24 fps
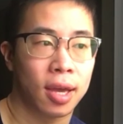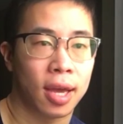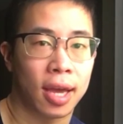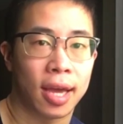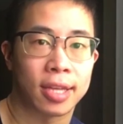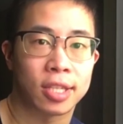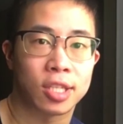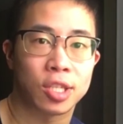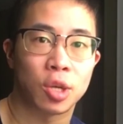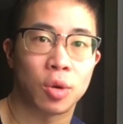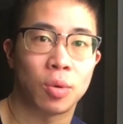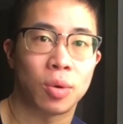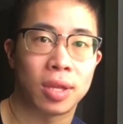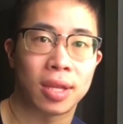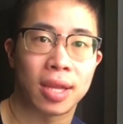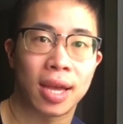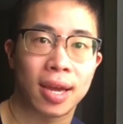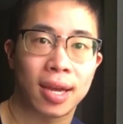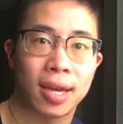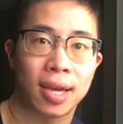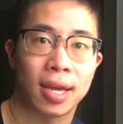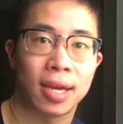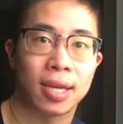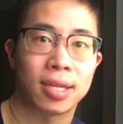And so in
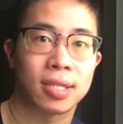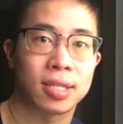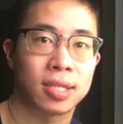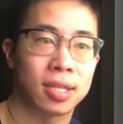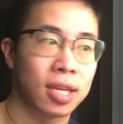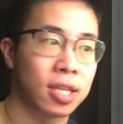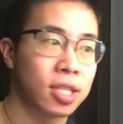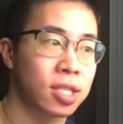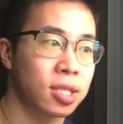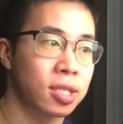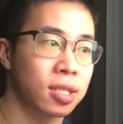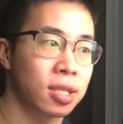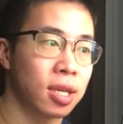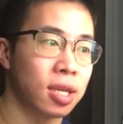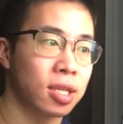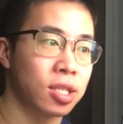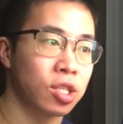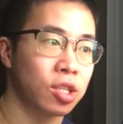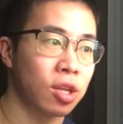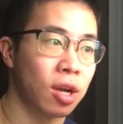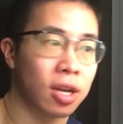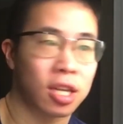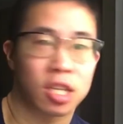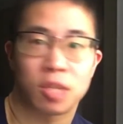that case,
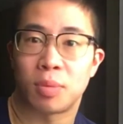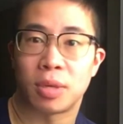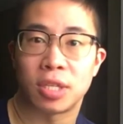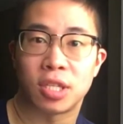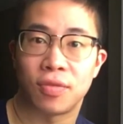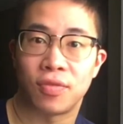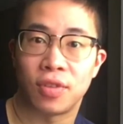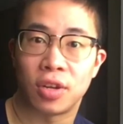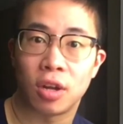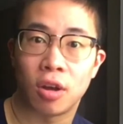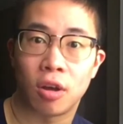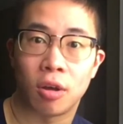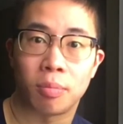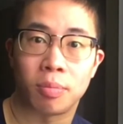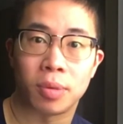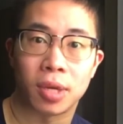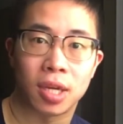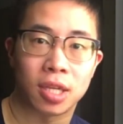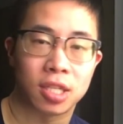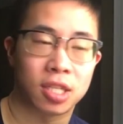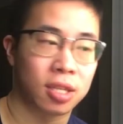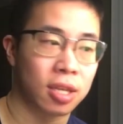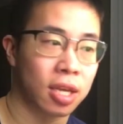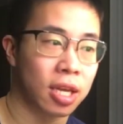it's not expensive at all
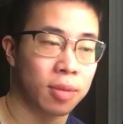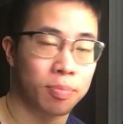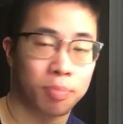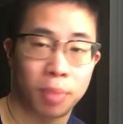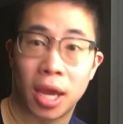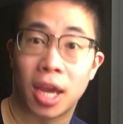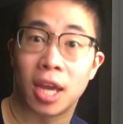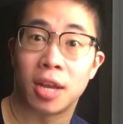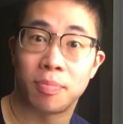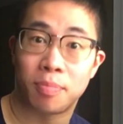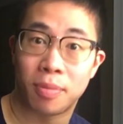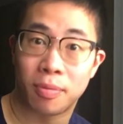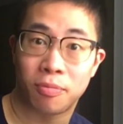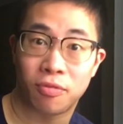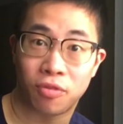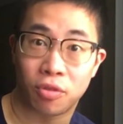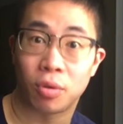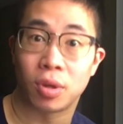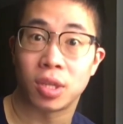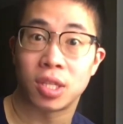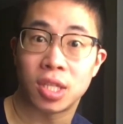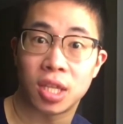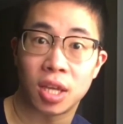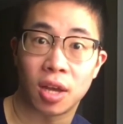because it paid
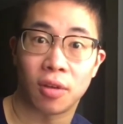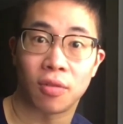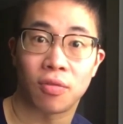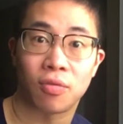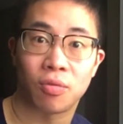for itself,